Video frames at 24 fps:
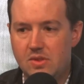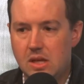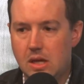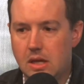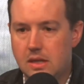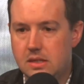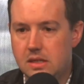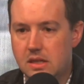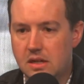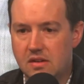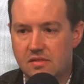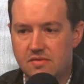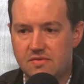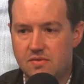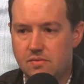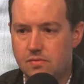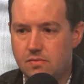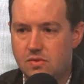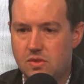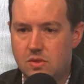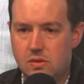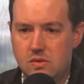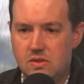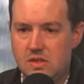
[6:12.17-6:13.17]
The idea of
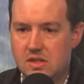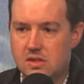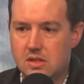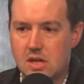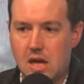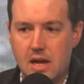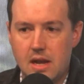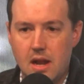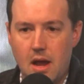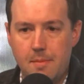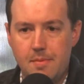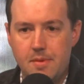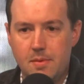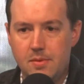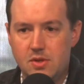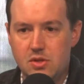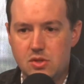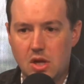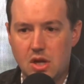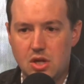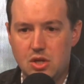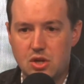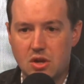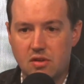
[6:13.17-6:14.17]
design
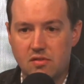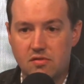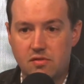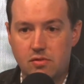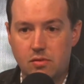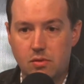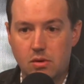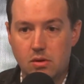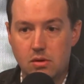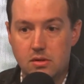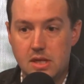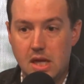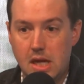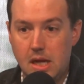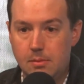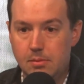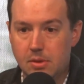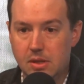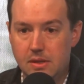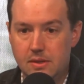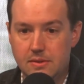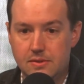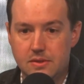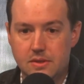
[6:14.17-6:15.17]
optimization for
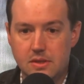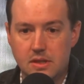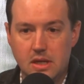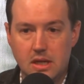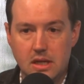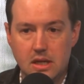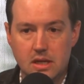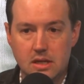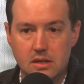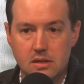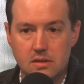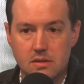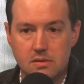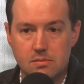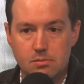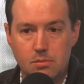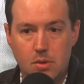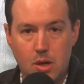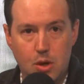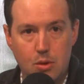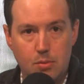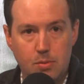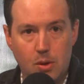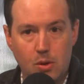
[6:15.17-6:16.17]
tablets and
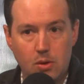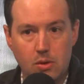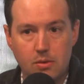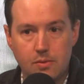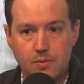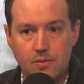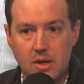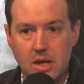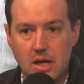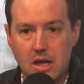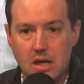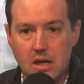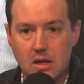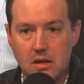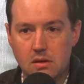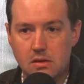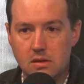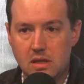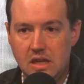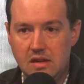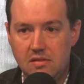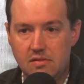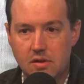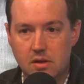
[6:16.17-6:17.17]
mobile
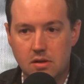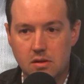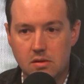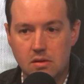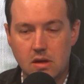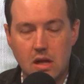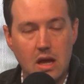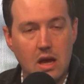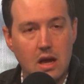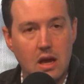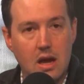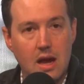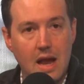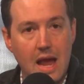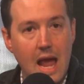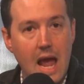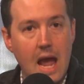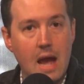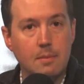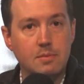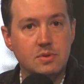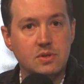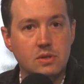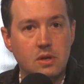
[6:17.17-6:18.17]
and even
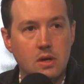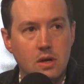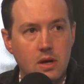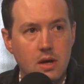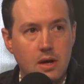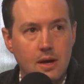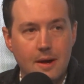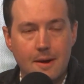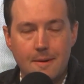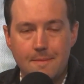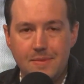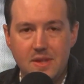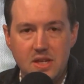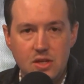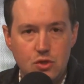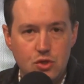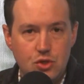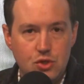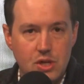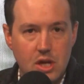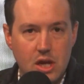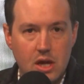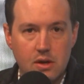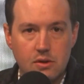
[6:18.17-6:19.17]
apps.
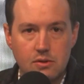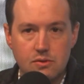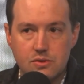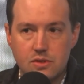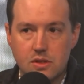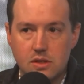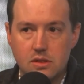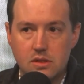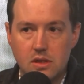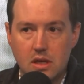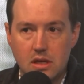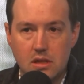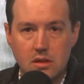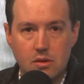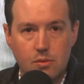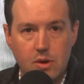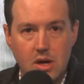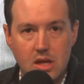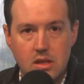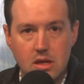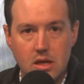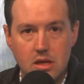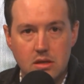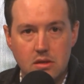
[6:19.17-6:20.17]
These channels and the
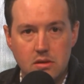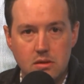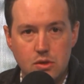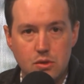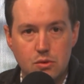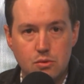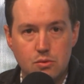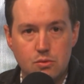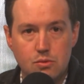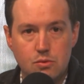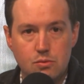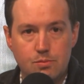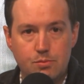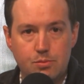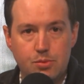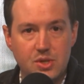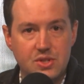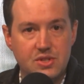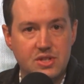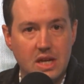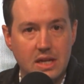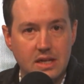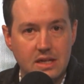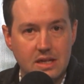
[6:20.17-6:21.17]
way that you
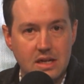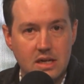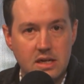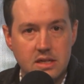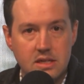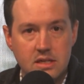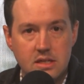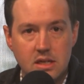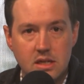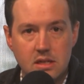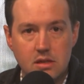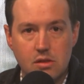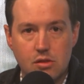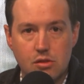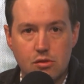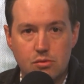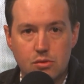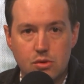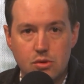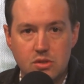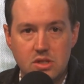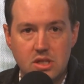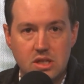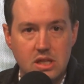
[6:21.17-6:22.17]
present content
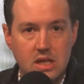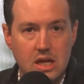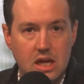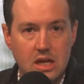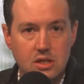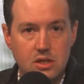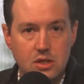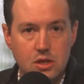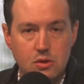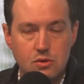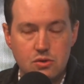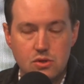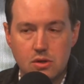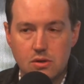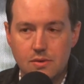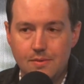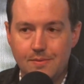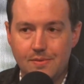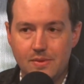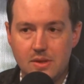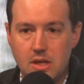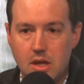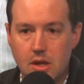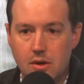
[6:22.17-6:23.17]
through to the end
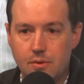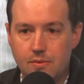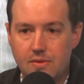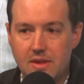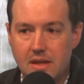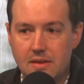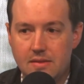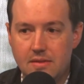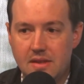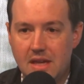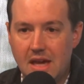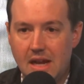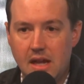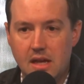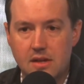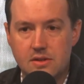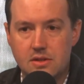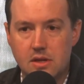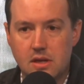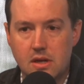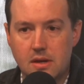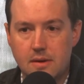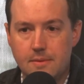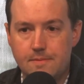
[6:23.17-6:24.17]
user, that
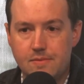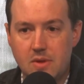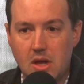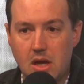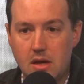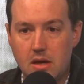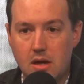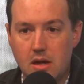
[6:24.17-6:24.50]
has a